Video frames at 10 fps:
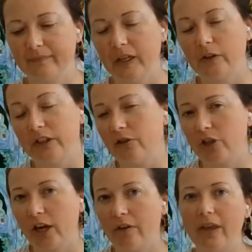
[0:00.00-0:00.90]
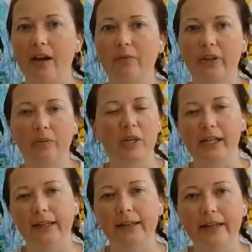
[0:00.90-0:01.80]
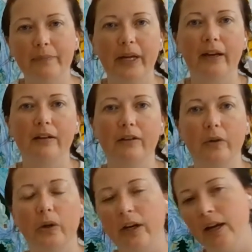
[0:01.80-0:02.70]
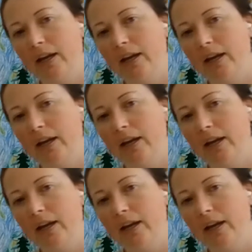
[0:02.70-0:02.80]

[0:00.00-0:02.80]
You can share that with me in an email or